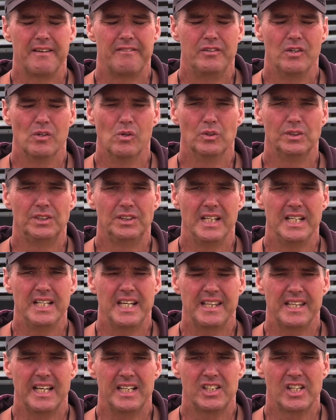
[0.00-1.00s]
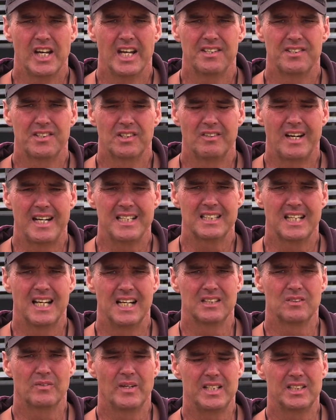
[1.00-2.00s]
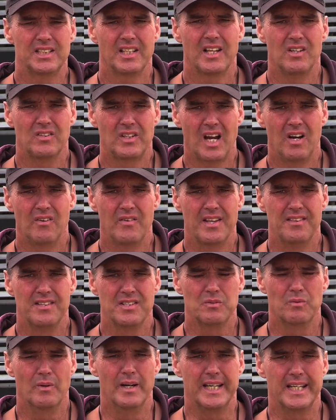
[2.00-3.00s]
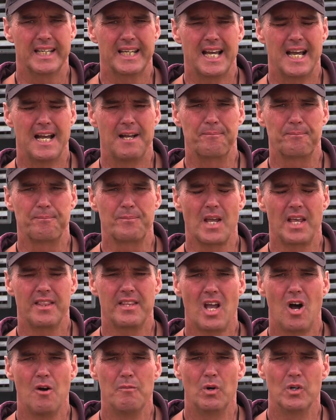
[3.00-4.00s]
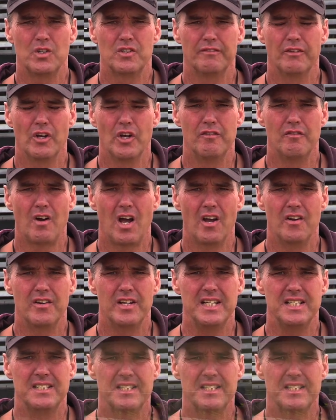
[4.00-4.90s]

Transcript: a few horses didn't get their chance to race last week, so they'll go around this week. The old boy Severn Road, he's